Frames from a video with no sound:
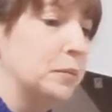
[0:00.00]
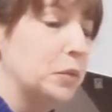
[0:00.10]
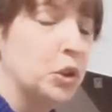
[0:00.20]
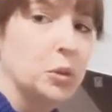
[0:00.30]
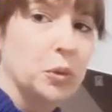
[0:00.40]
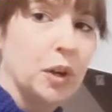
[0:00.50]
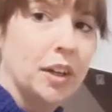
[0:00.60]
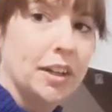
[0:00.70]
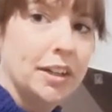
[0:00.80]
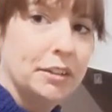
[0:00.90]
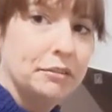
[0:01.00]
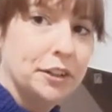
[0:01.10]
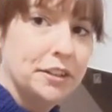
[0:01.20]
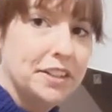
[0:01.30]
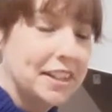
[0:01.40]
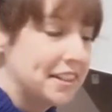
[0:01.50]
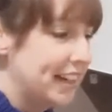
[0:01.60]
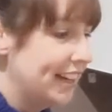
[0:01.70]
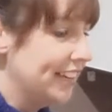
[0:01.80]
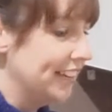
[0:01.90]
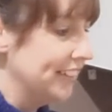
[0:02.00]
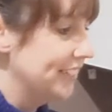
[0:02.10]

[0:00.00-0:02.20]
So we're gonna figure this out together.